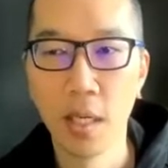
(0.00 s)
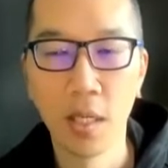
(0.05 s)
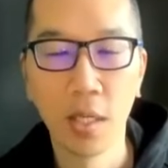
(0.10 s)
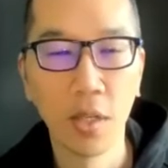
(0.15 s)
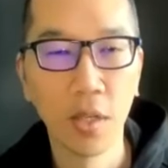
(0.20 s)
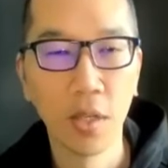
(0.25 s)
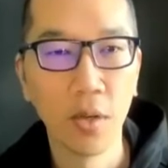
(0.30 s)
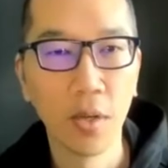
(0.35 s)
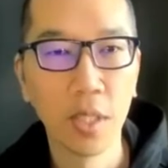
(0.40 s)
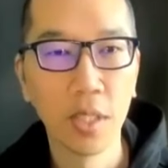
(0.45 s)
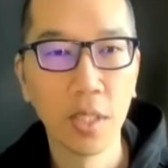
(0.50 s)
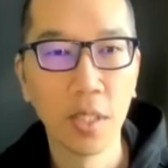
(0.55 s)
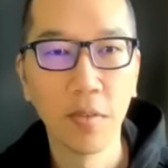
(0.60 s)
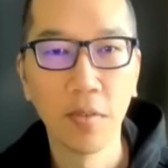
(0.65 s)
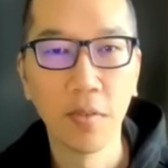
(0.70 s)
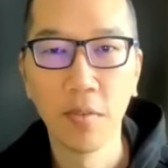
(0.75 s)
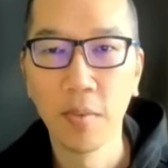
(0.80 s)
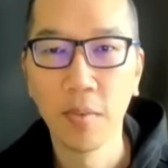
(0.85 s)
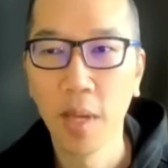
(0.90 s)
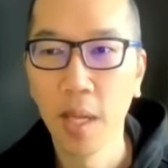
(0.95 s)
curious
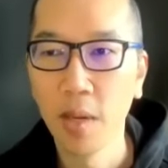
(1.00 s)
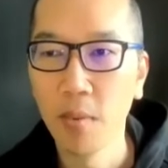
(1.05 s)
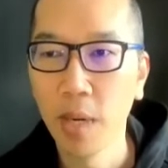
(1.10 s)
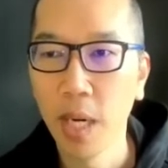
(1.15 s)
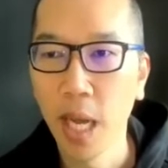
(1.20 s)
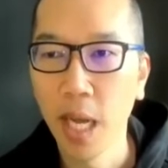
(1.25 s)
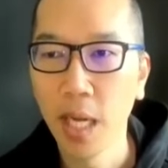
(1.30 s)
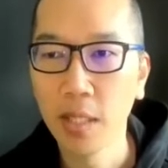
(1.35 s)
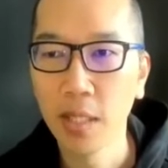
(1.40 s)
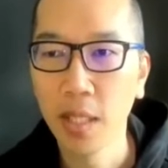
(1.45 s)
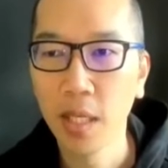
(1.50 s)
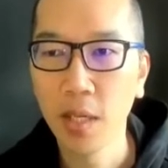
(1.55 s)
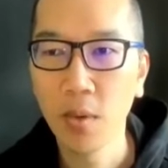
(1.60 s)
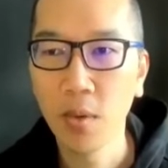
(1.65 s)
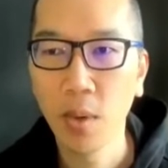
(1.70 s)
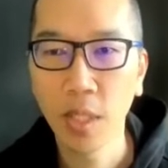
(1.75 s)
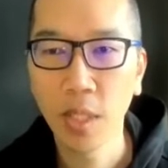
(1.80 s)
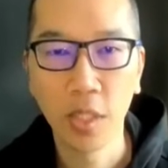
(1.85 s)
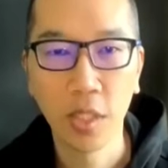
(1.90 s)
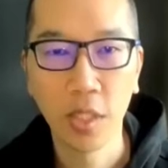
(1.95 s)
if anyone has any
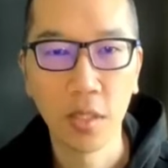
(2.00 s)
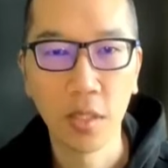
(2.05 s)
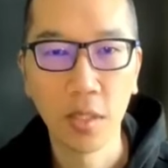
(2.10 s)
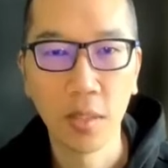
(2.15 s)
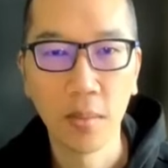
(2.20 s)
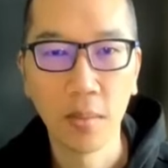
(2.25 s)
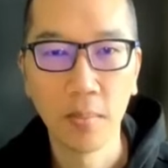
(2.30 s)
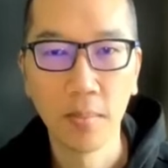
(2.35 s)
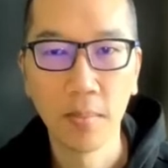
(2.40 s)
questions.